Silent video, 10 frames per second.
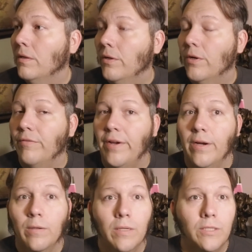Good over
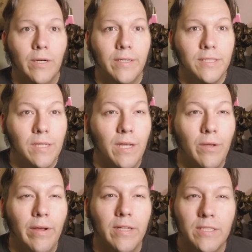here. I'm not trying to snake you
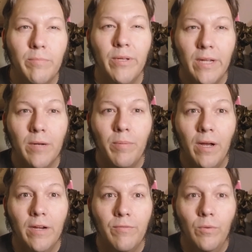guys. I've been out of
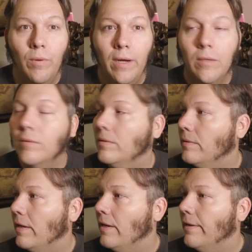pocket for a while.
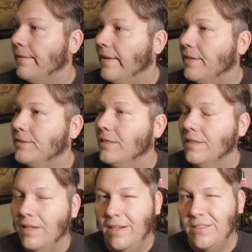And that is
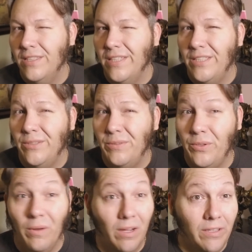largely due
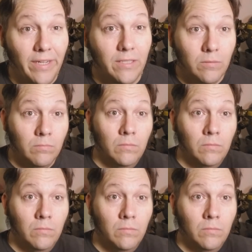to holidays.